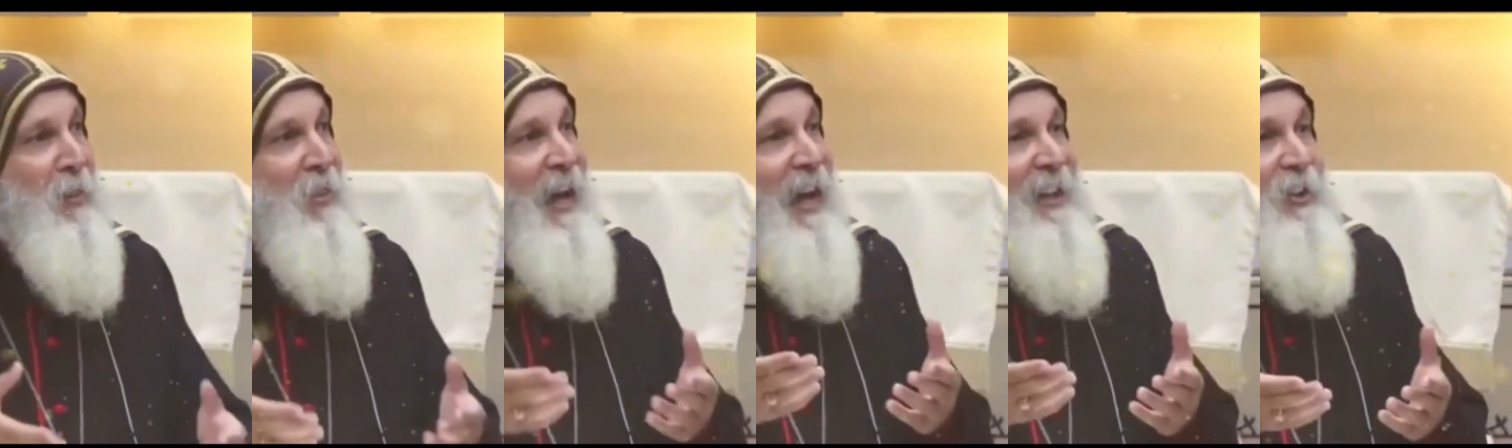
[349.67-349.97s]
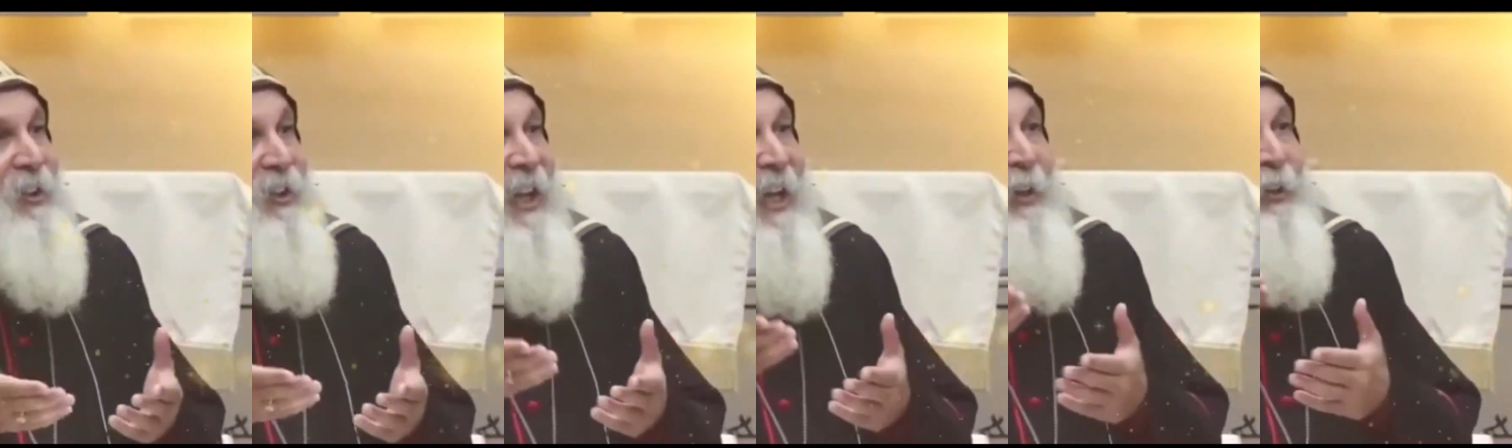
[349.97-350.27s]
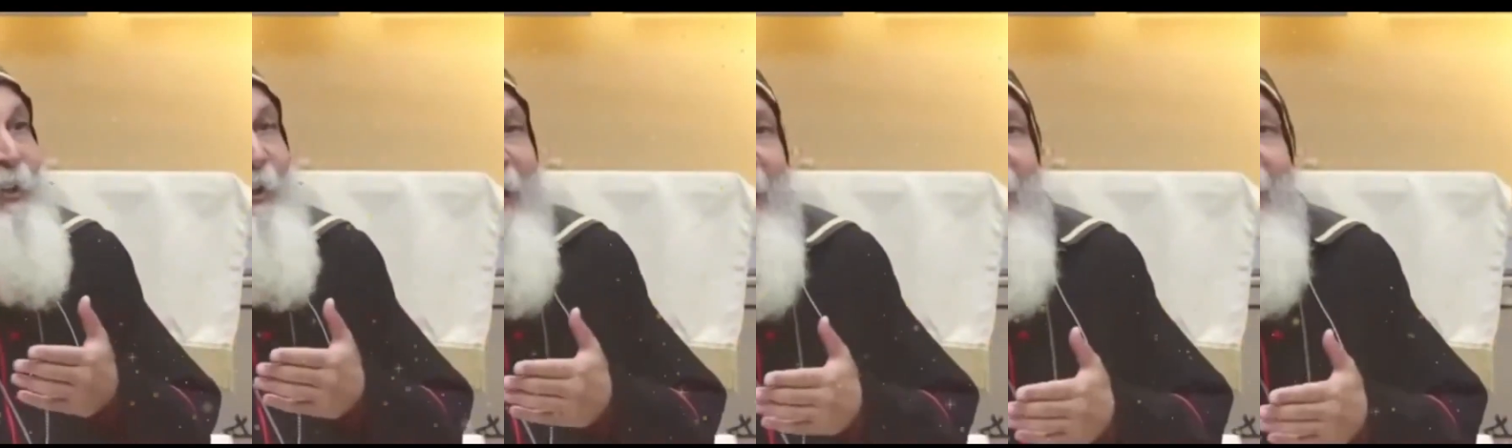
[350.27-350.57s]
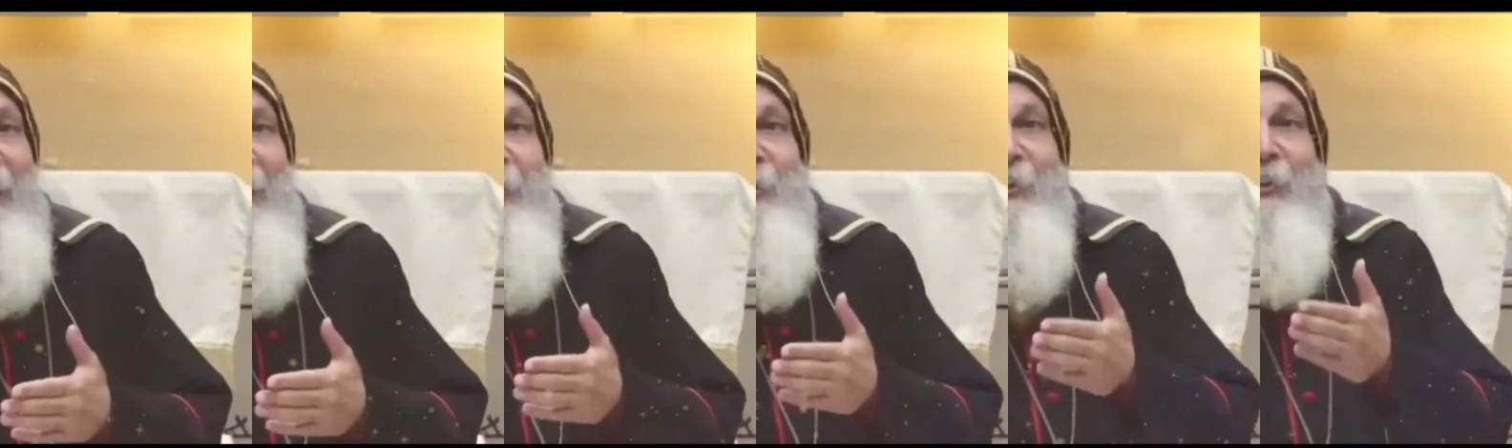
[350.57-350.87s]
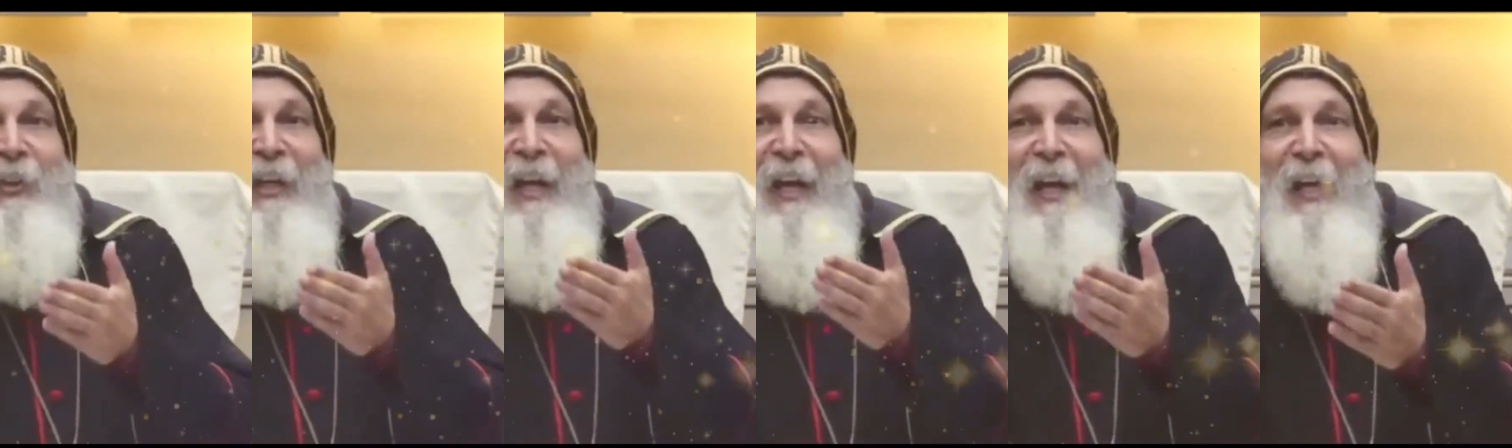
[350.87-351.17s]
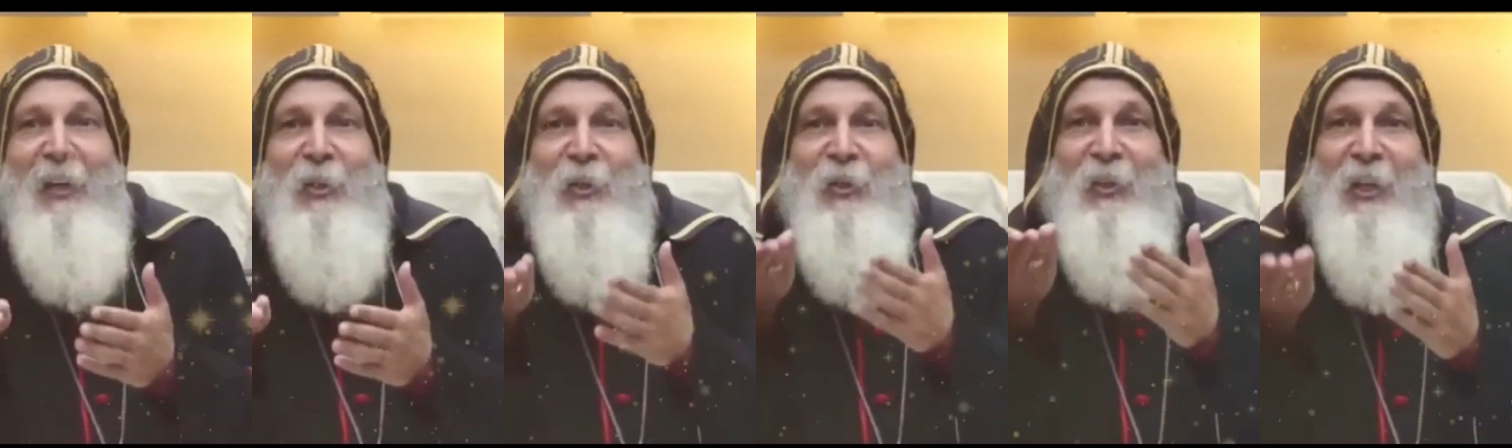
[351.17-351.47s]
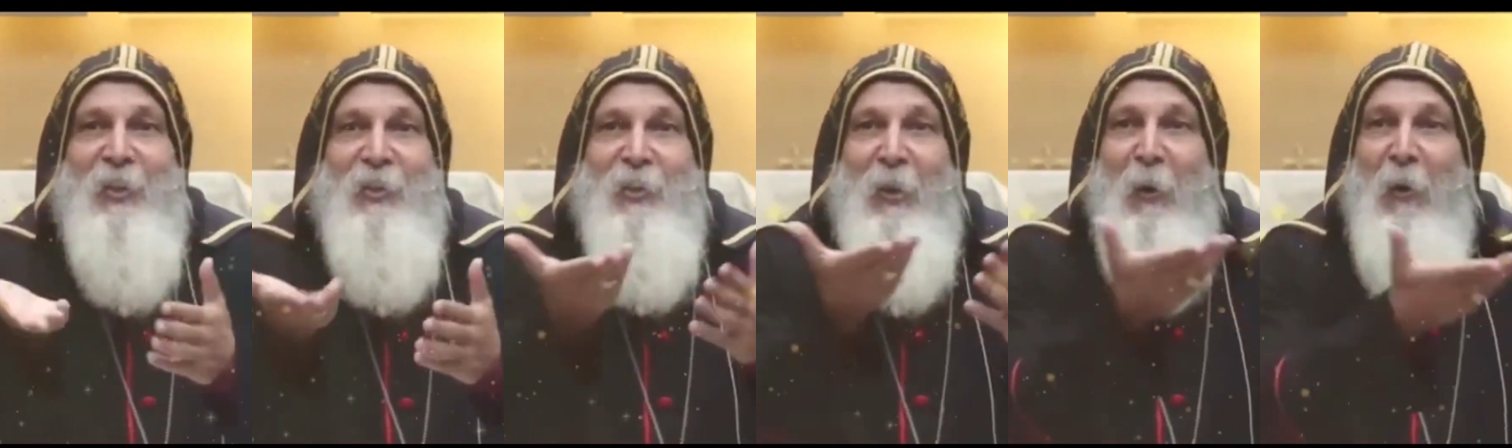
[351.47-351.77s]
They say she is the
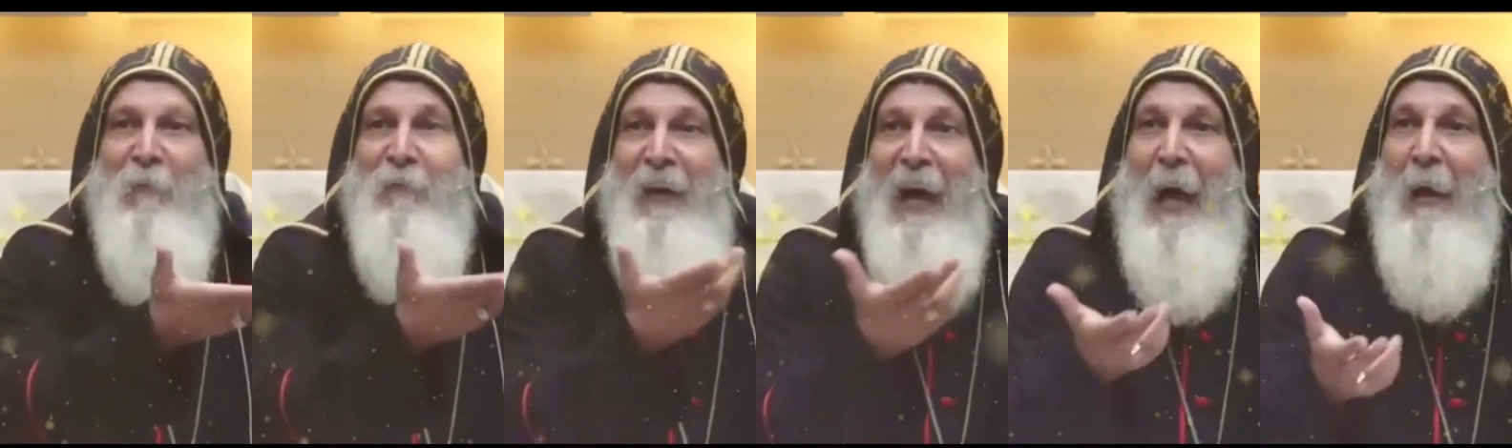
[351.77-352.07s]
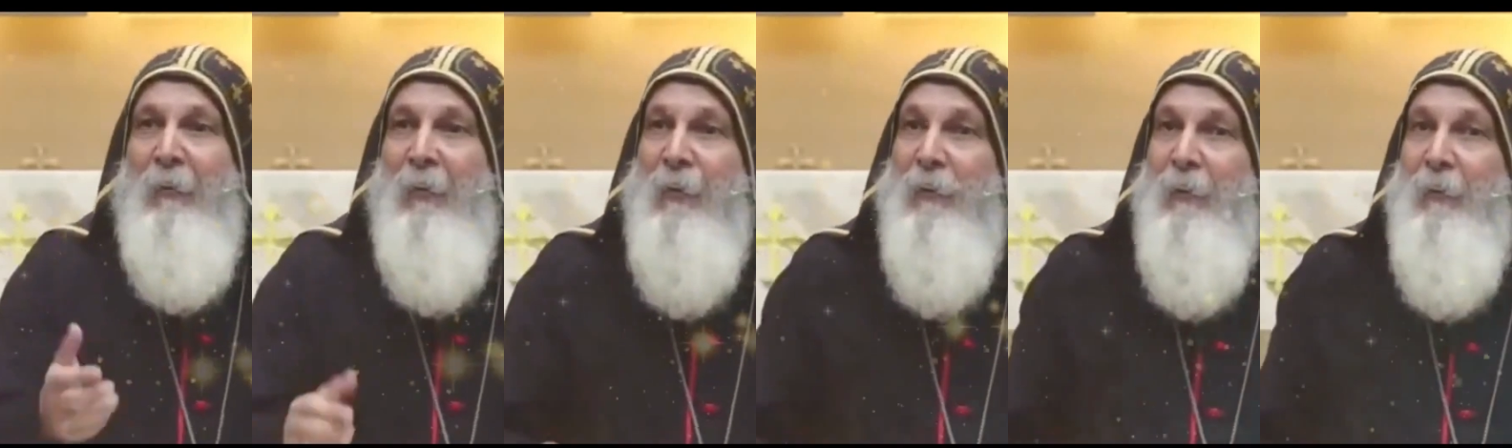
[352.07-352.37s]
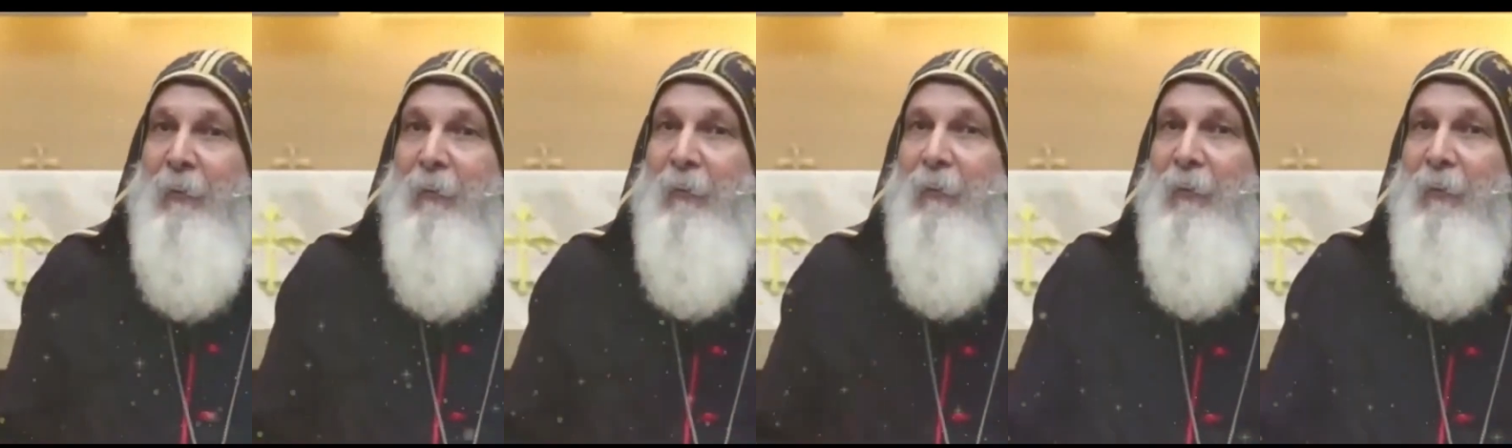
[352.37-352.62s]
sister of Aaron.